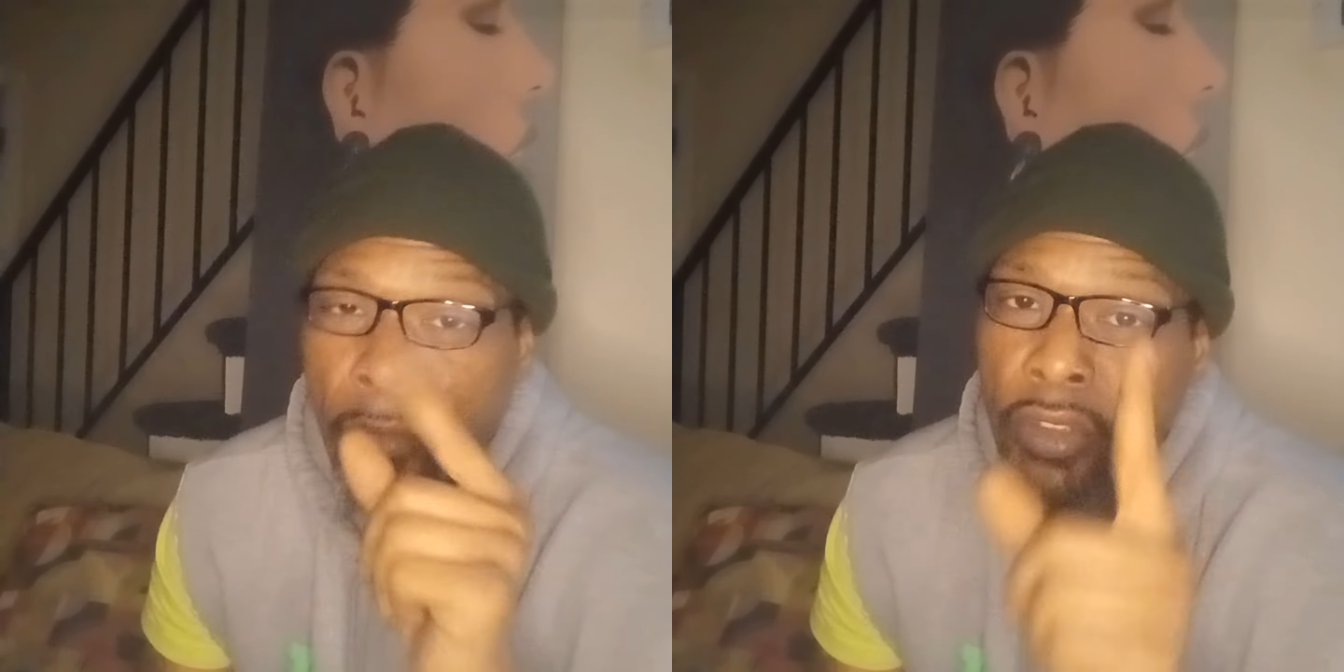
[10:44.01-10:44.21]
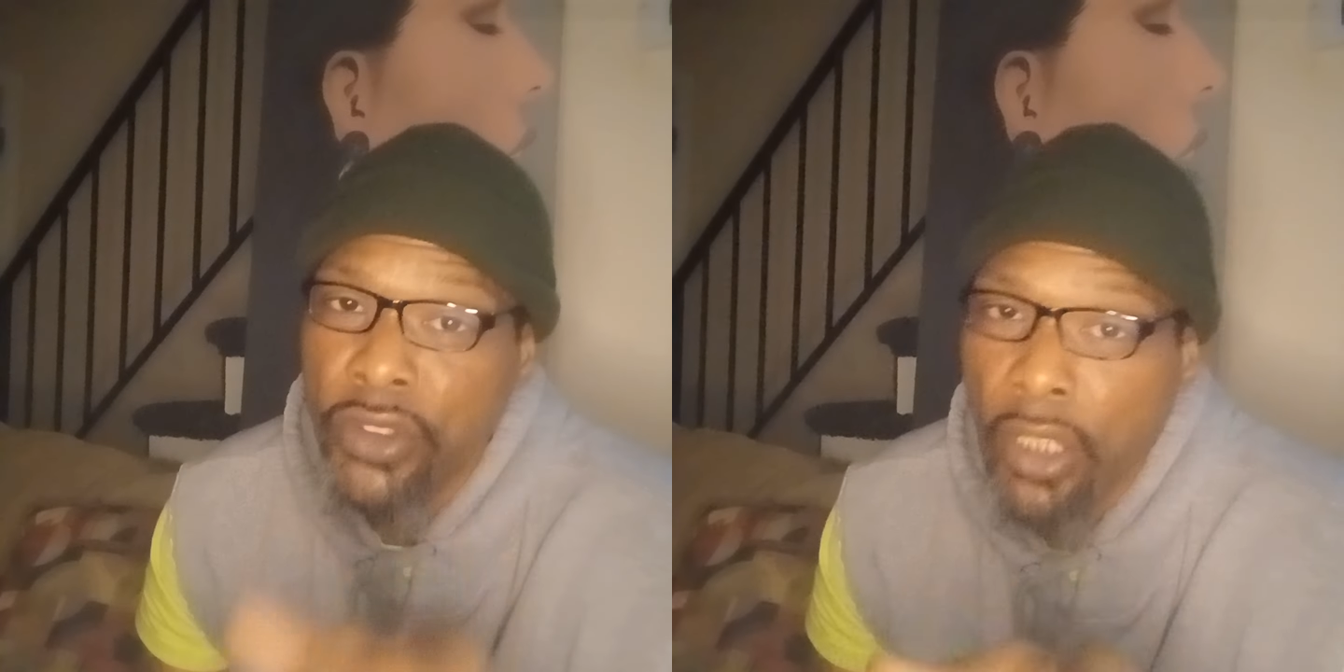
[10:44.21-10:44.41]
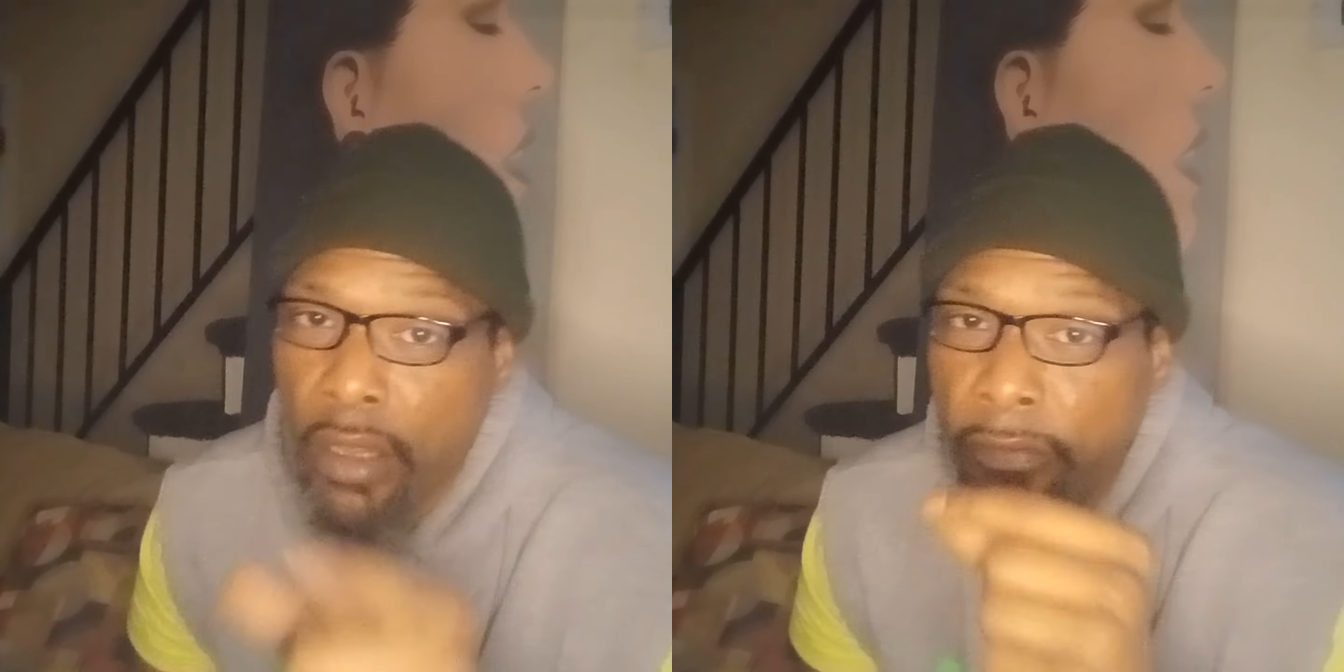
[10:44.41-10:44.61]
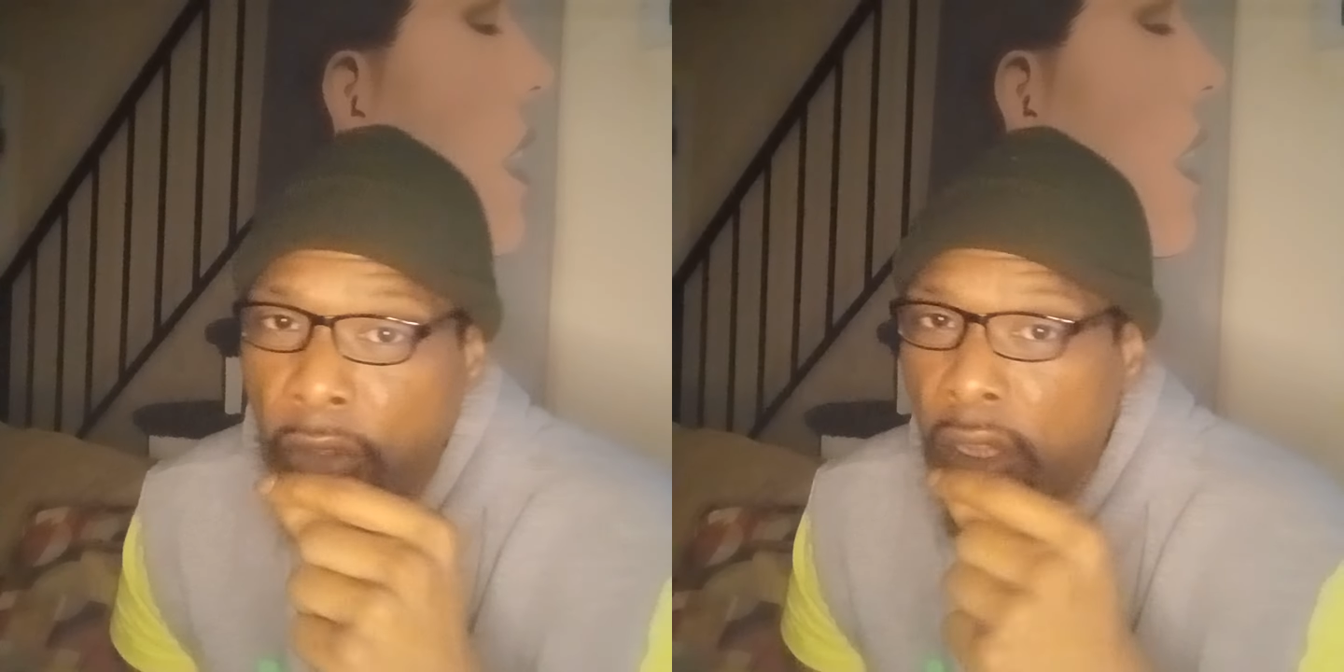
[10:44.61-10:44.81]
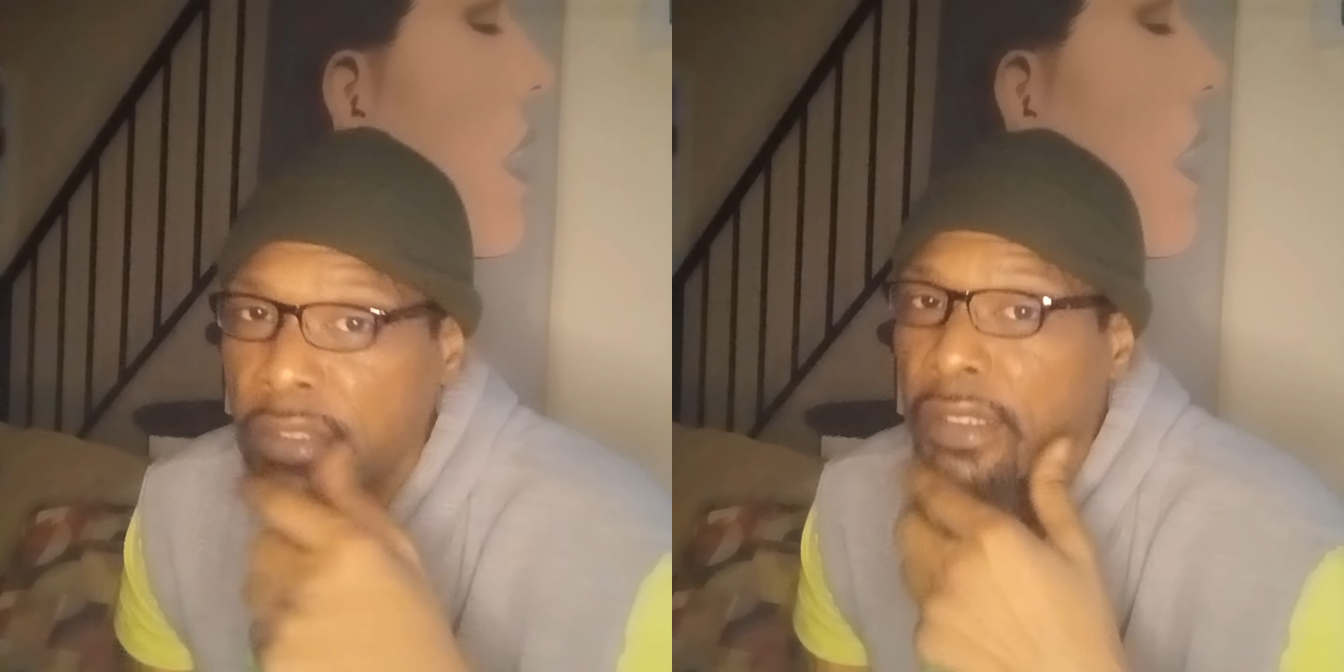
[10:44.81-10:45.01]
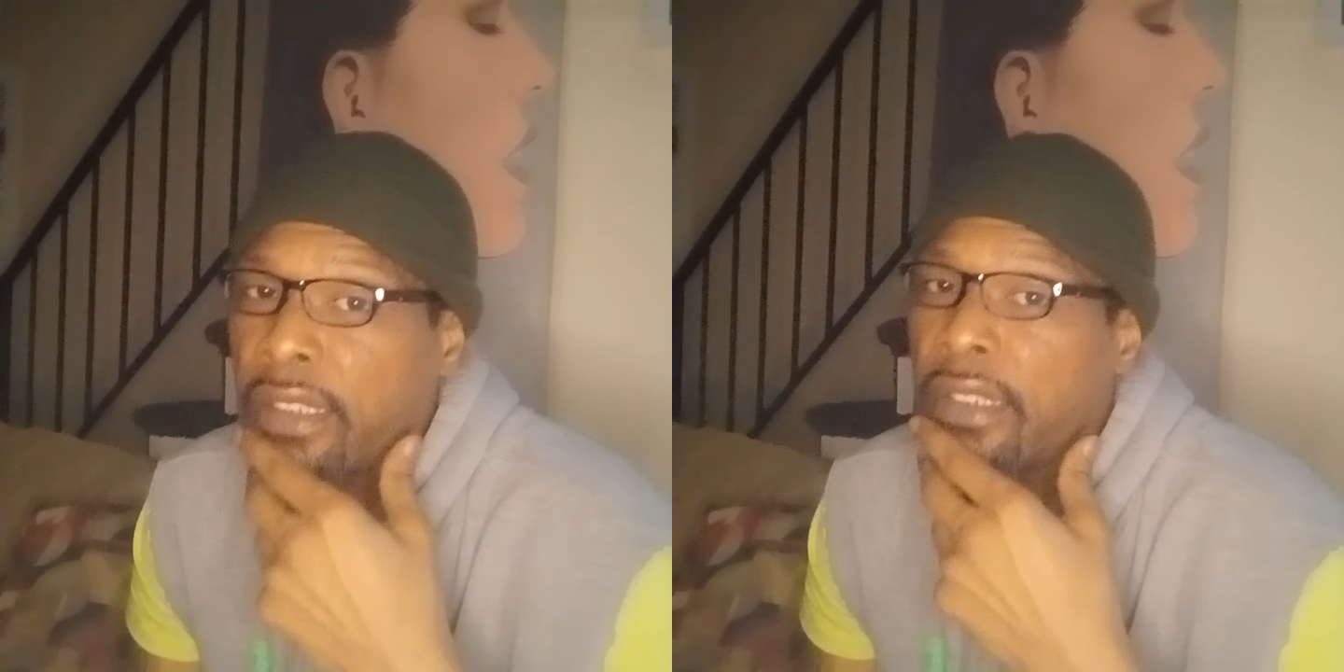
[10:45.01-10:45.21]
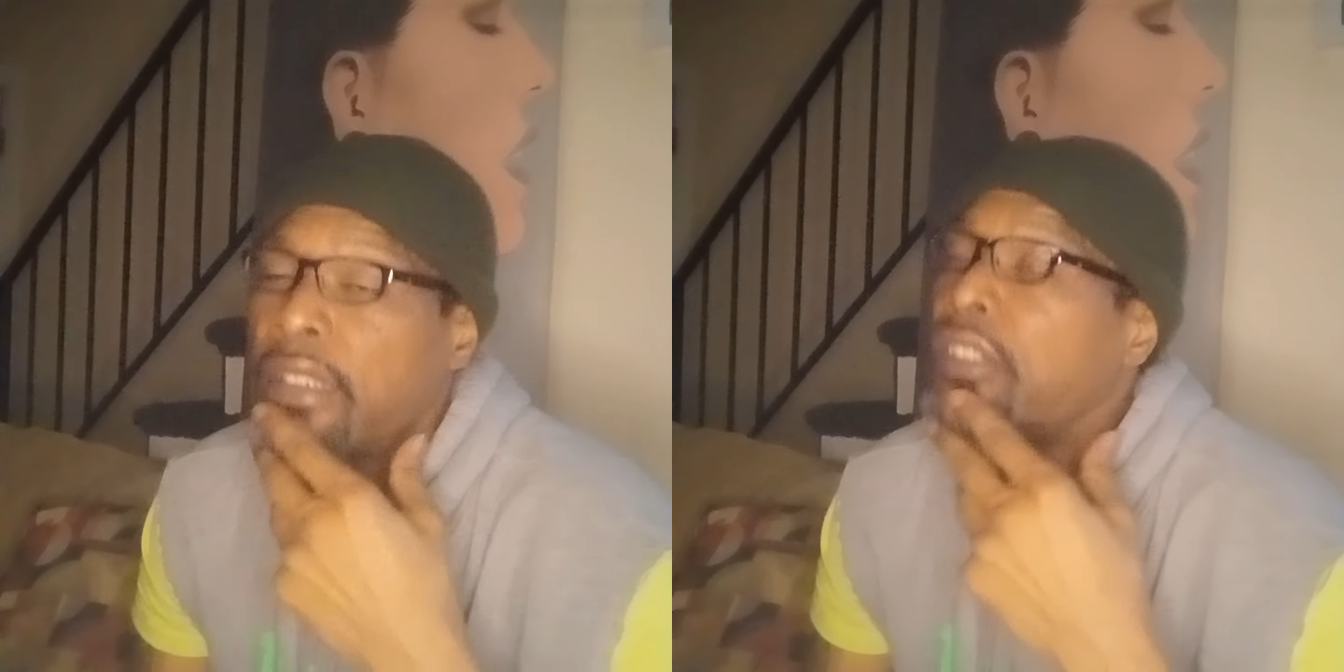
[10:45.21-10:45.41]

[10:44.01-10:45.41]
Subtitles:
starting varsity.